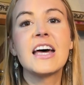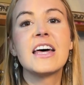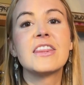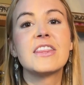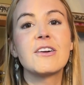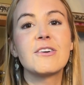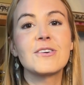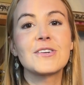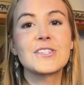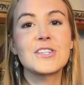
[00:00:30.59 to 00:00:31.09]

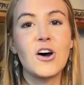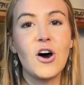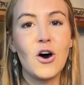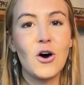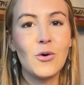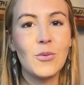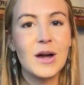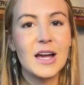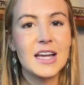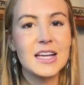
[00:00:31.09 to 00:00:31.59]
There is
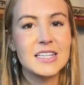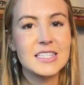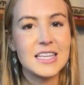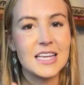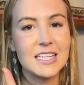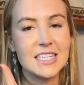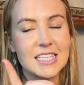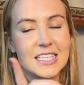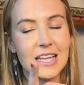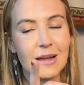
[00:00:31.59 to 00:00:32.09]
always
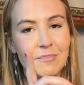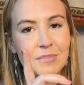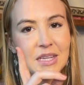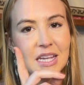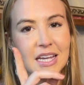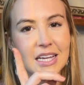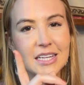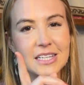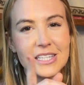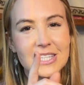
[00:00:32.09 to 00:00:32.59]

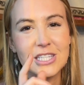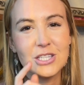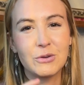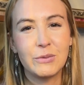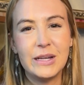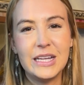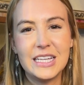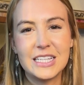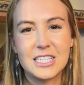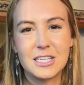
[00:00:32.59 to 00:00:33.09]
something
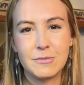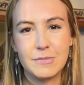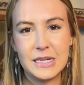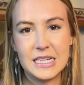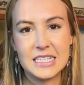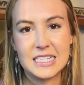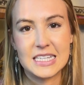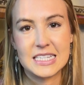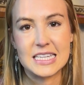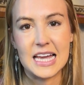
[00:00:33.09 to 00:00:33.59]
sweet to be
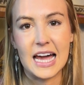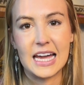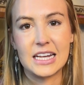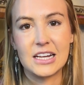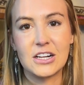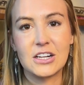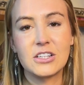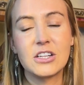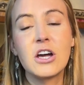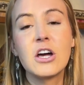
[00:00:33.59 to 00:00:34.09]

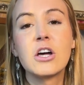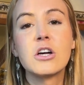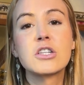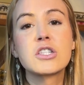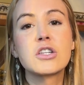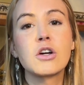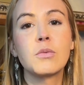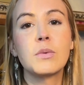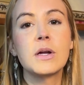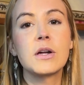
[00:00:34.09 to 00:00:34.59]
desired.
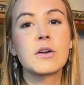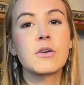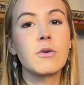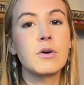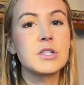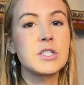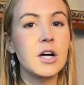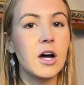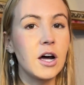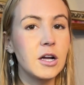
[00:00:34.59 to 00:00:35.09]
So we're
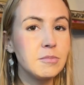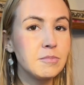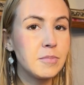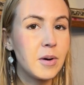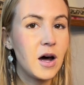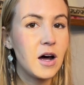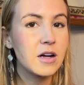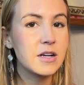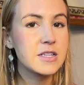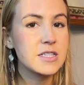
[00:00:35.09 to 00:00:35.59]
going to
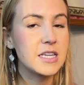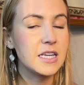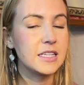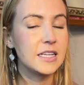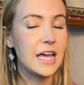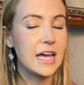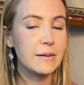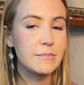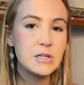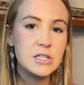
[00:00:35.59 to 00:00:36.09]
unbox an
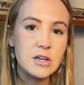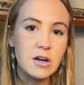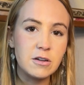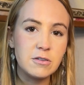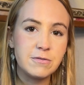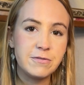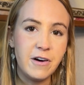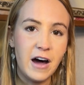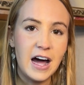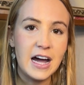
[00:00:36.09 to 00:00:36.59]
Amazon
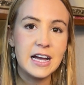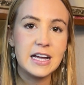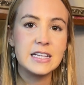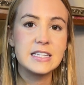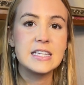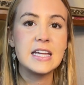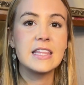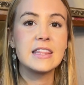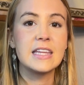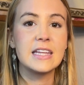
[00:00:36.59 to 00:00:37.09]

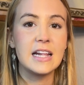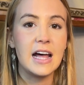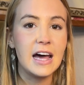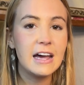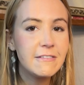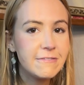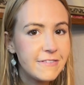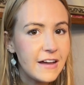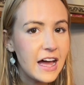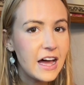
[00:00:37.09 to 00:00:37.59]
find that I
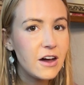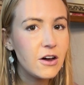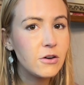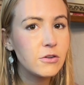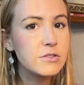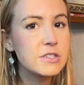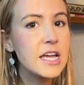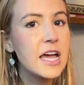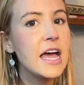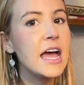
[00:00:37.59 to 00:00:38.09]

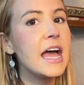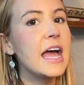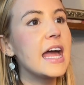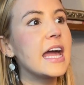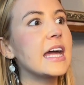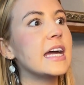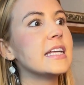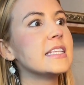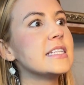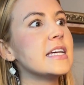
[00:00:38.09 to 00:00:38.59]
found,
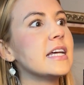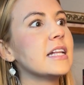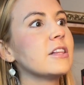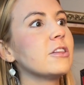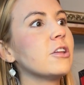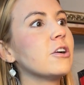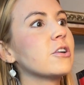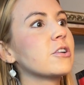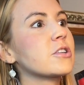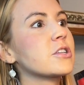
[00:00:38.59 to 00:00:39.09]
and it
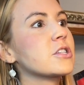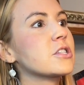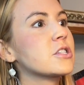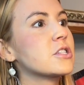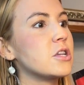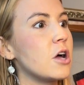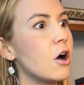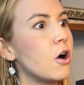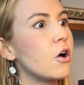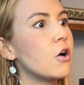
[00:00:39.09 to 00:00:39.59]
looks
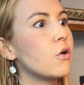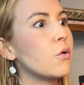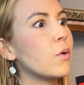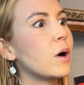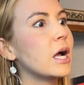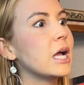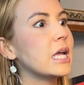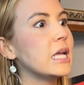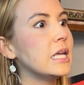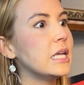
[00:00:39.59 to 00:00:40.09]

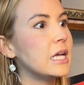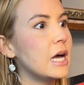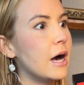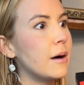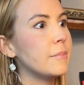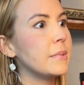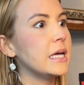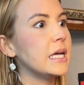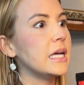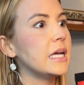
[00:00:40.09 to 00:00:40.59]
so
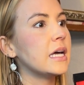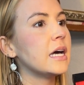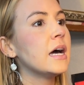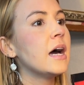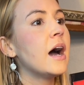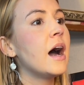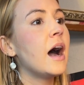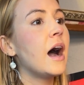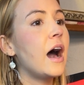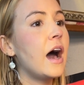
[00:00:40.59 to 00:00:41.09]
yummy.
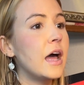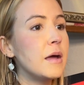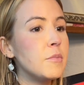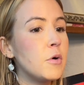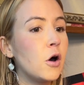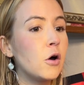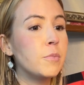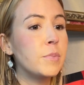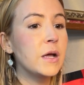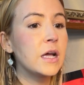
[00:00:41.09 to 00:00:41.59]
I'm
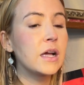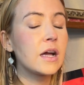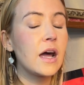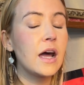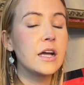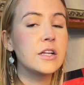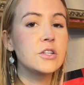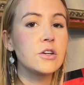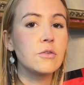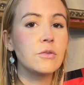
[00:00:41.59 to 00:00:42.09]
hoping
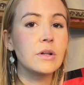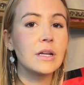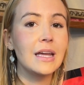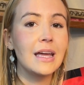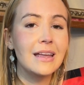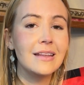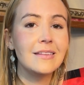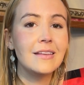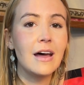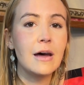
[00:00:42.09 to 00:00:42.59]
I don't
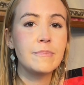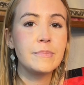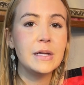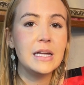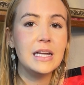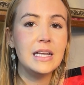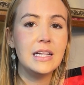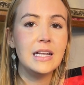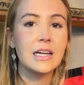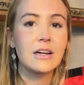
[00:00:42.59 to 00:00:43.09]
end up
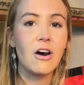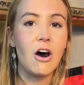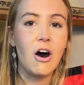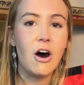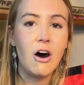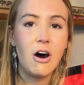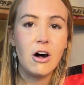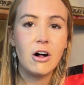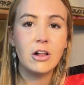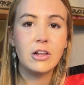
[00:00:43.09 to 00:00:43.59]
eating
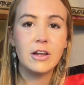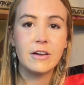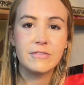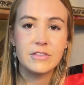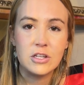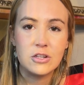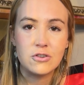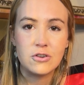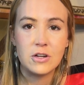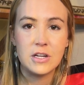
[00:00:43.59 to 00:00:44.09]
all of
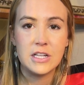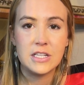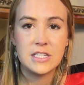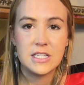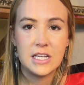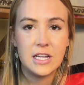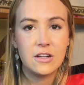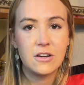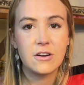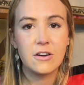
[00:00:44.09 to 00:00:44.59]
the treats
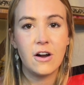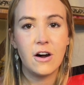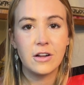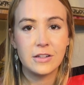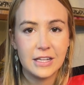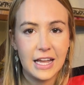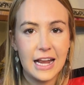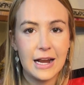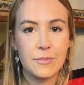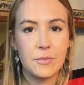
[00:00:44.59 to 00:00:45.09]
here on
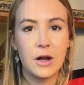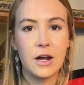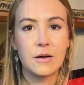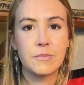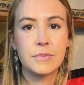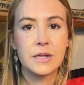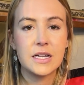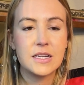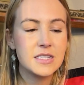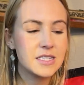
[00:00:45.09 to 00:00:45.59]
camera
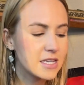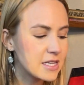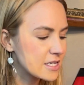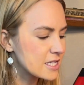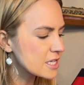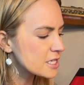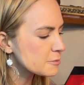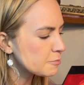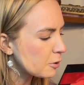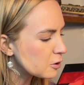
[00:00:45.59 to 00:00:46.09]
because this
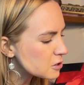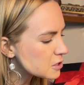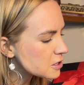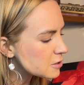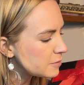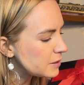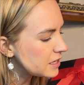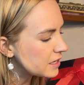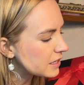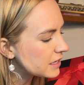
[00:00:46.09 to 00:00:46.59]
is supposed to
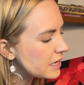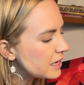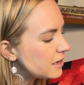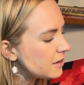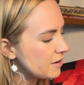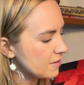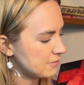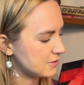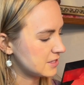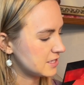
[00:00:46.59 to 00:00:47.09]
be a
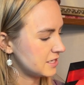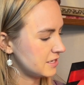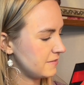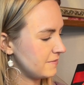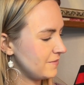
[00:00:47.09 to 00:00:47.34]
gift.